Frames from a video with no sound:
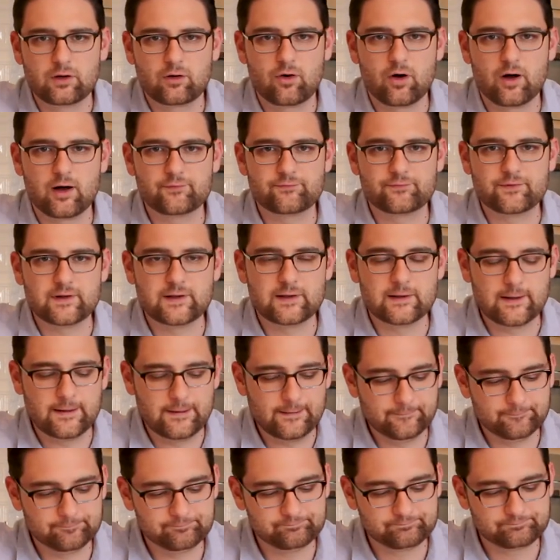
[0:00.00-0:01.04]
coffee
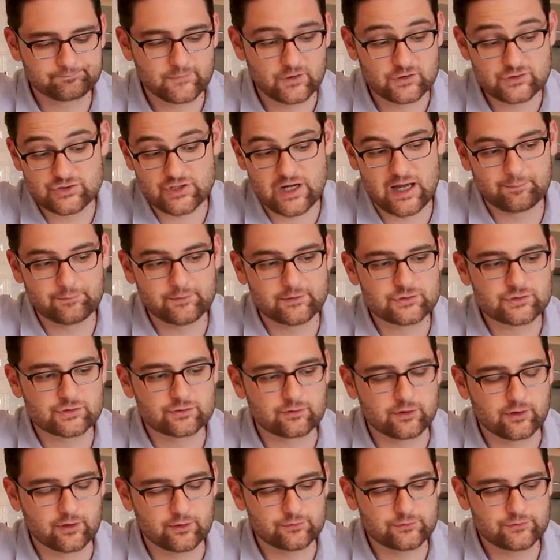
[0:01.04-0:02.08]
um, shop that you'll
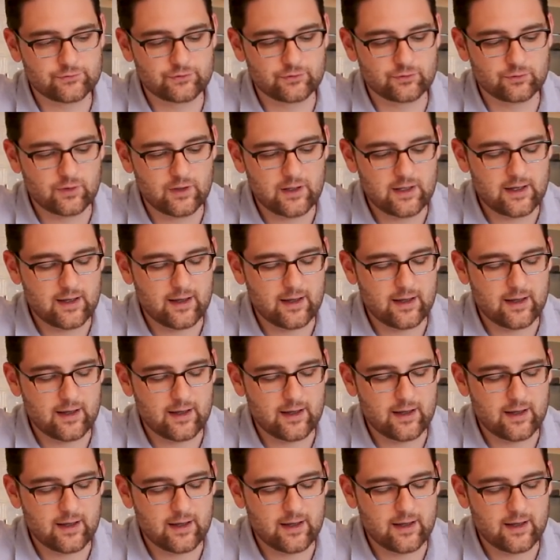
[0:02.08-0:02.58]
go to.